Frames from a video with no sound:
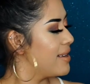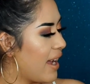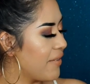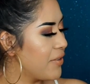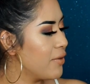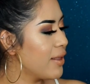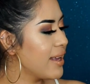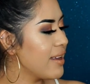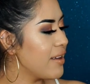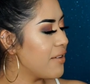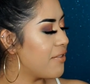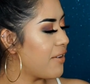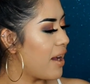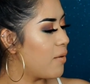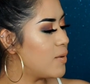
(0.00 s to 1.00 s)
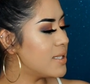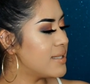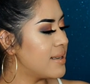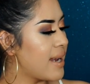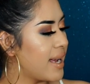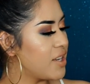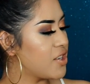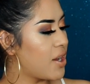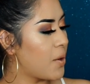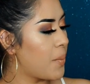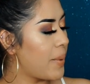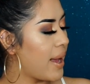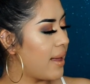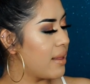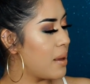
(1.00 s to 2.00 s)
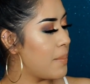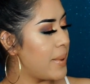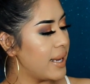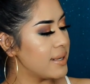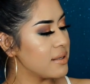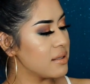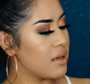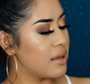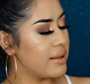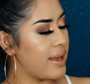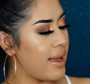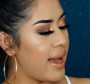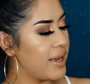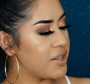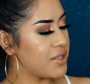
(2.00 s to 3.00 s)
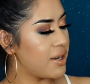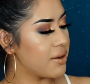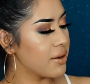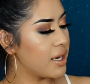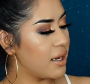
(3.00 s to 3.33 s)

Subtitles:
I feel like if I was an eyeshadow palette based on the eyeshadow